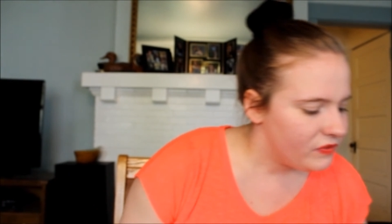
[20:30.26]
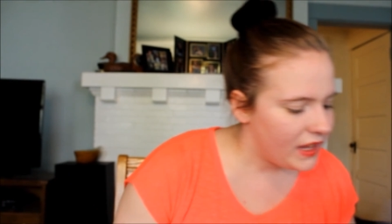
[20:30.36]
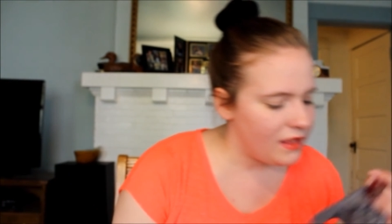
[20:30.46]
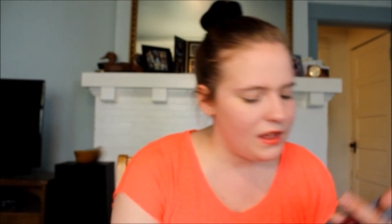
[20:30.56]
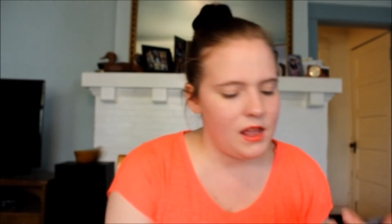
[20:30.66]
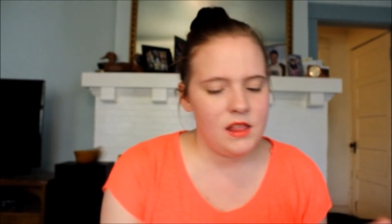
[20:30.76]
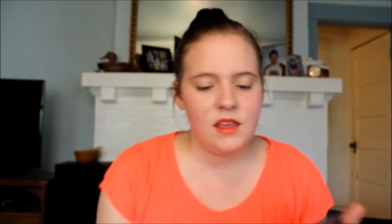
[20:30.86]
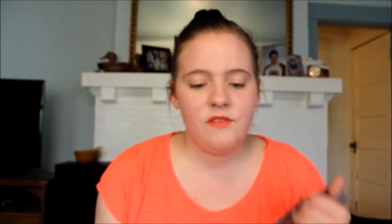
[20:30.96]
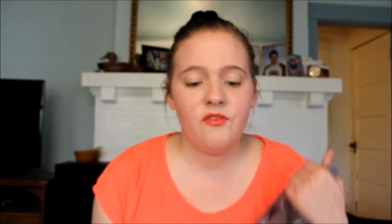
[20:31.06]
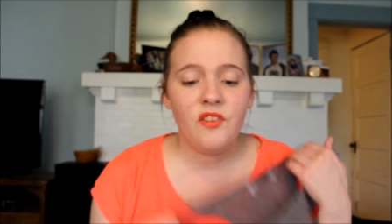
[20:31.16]
And then
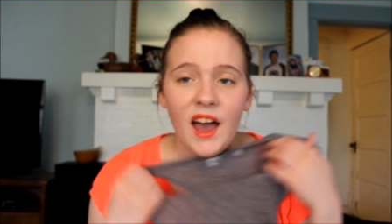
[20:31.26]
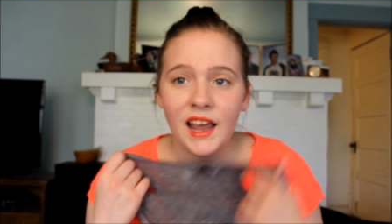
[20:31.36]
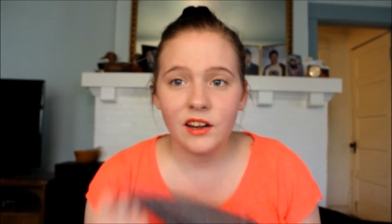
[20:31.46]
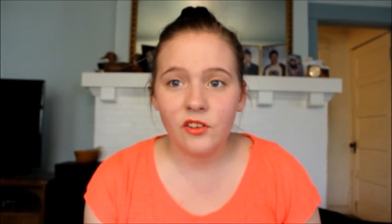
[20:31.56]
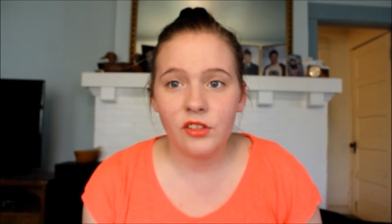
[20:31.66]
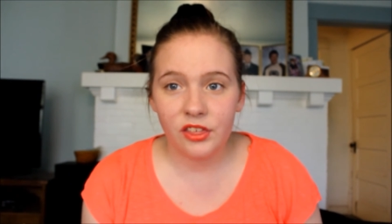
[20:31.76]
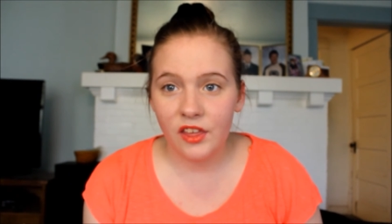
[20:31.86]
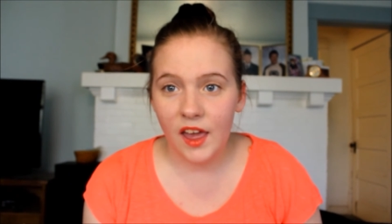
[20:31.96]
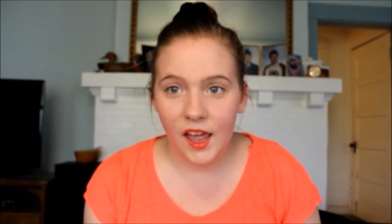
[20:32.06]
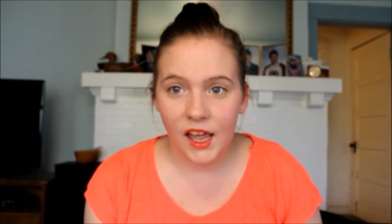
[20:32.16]
the final
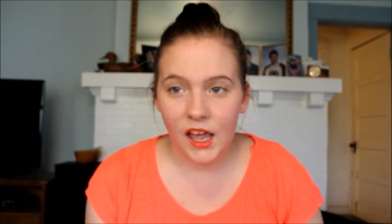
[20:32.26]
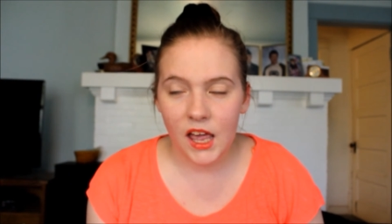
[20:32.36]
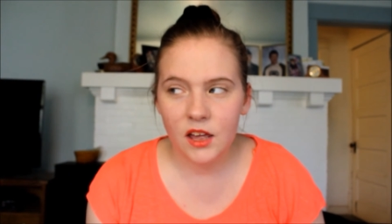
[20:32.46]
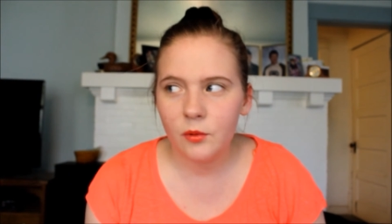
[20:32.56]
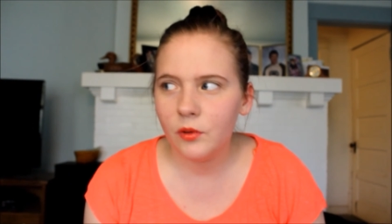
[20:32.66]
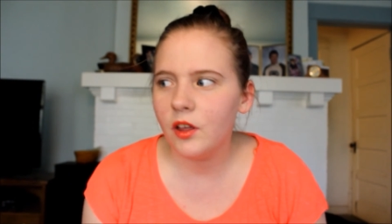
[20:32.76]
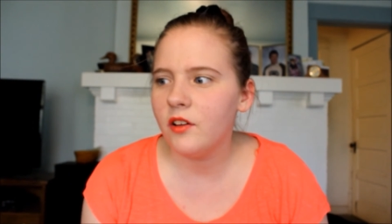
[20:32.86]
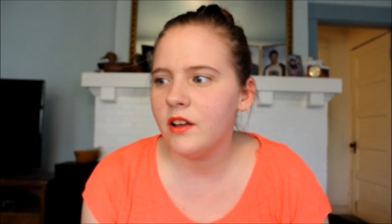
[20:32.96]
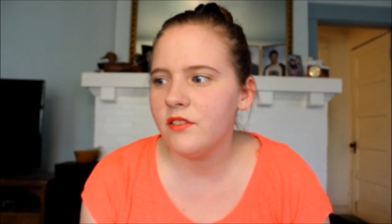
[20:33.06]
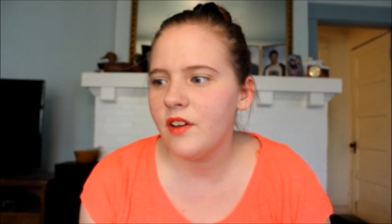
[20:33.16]
thing, well no,
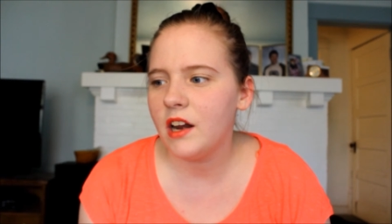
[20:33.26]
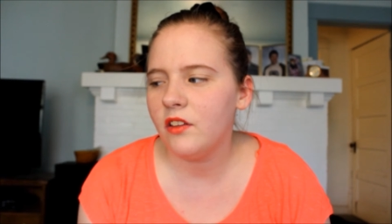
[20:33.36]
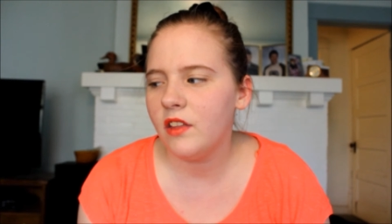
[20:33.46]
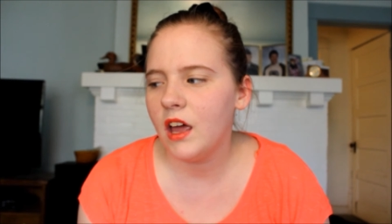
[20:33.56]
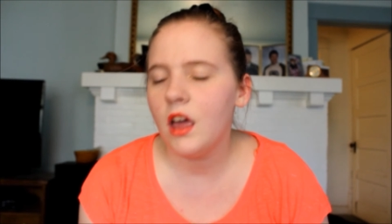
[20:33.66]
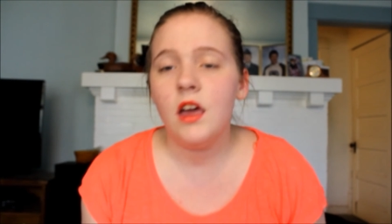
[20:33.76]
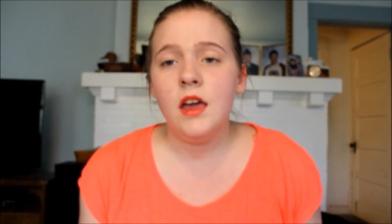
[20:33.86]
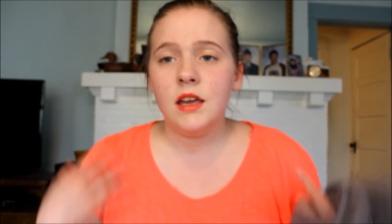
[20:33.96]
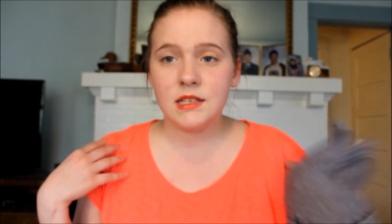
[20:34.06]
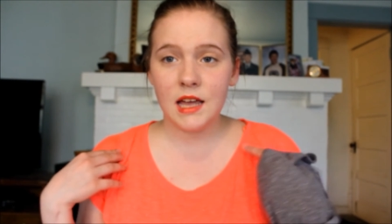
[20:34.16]
not the final thing,
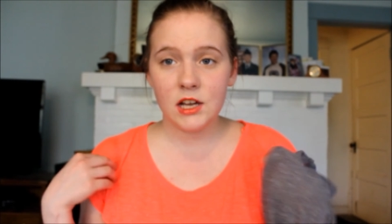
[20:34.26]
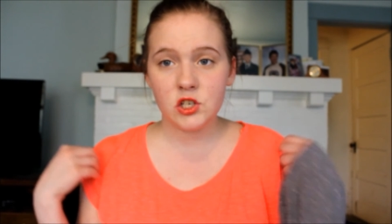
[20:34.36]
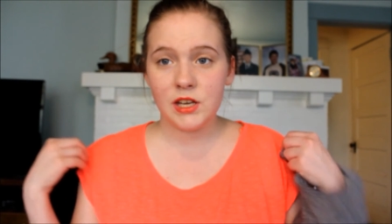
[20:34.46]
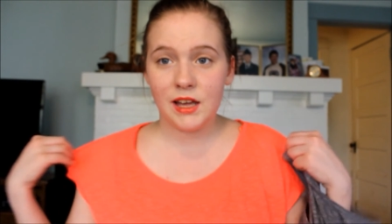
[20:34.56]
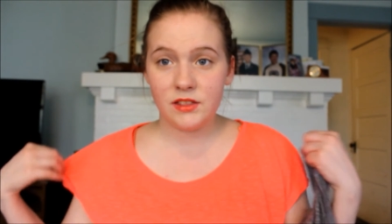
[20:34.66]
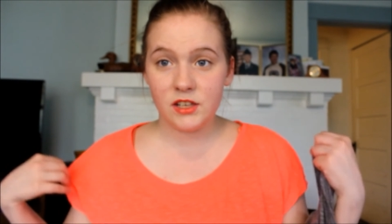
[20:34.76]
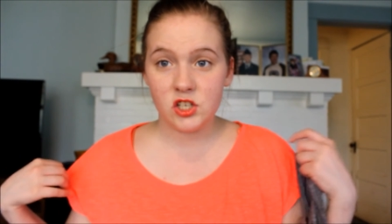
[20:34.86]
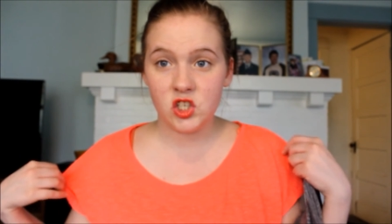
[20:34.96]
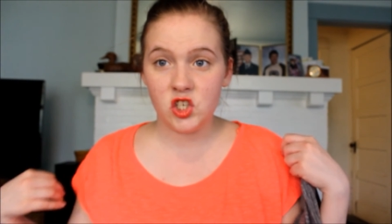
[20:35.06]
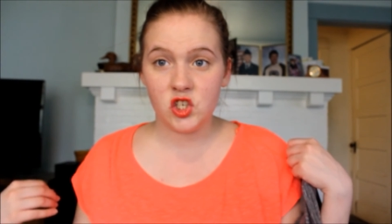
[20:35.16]
because I actually got
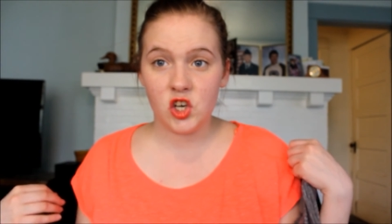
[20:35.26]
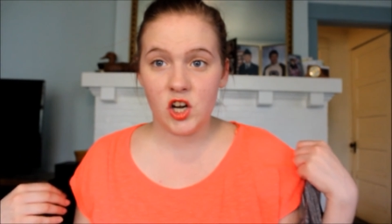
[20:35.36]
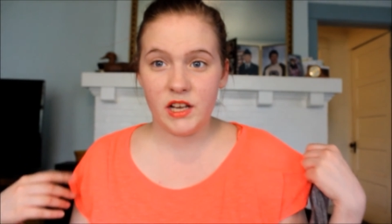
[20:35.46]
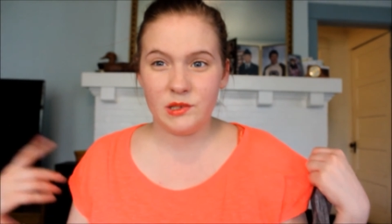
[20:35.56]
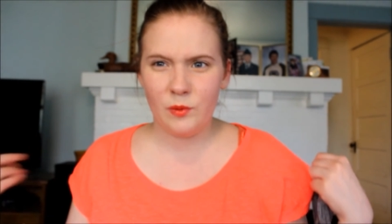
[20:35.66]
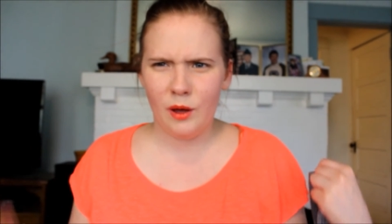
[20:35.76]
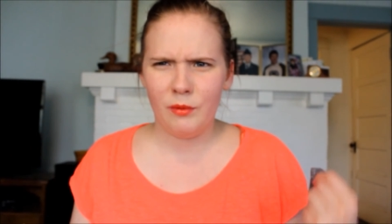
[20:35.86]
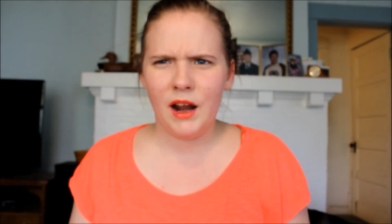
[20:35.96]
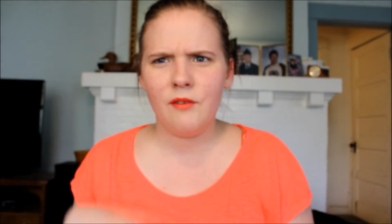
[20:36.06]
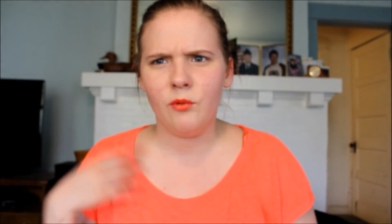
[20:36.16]
this t-shirt as well,
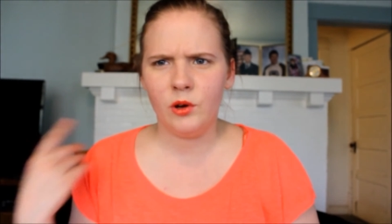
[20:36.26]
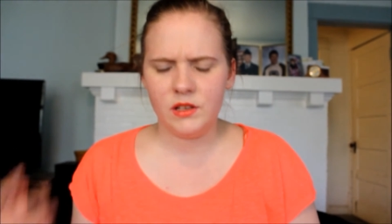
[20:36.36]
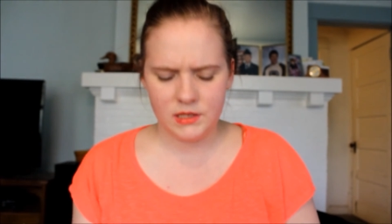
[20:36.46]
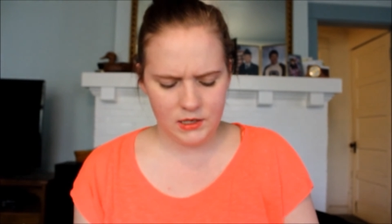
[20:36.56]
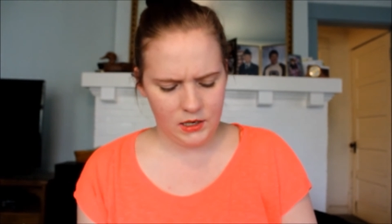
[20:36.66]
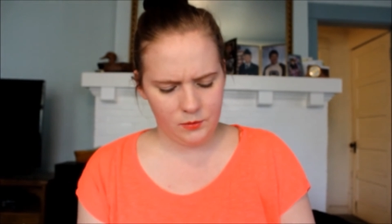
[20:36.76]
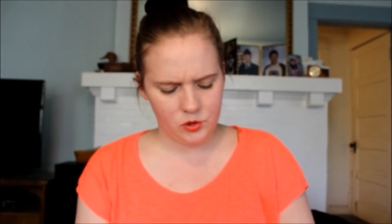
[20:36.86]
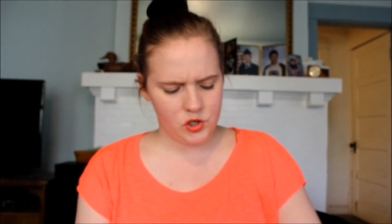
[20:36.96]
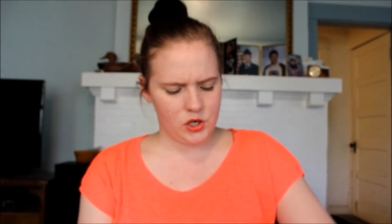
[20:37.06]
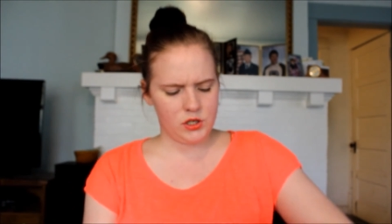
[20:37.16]
but I've worn this in a
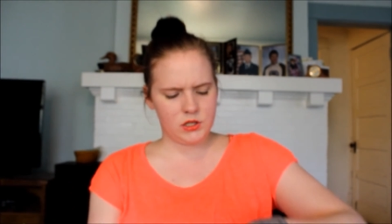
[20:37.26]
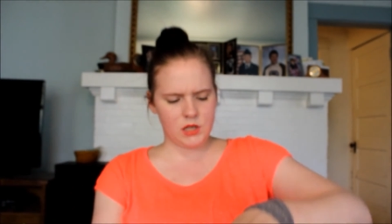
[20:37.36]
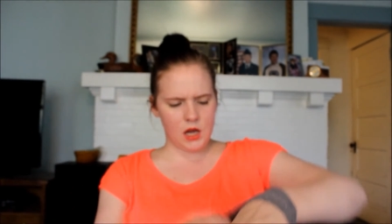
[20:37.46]
couple shirts,